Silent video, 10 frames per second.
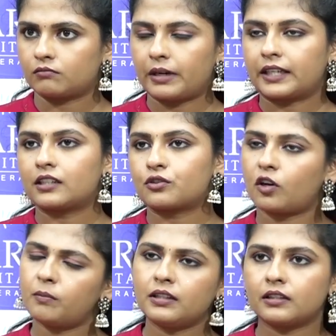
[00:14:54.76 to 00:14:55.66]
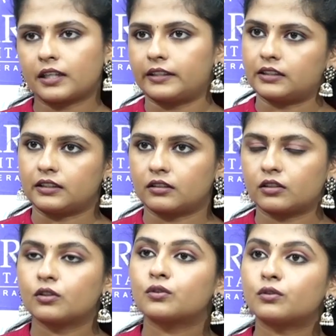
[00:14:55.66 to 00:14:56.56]
medical shop and they're getting it.
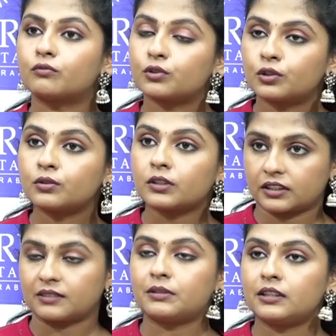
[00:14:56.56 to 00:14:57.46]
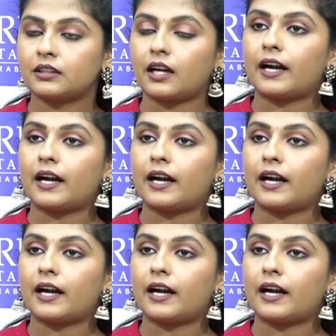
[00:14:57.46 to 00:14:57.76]
So would you recommend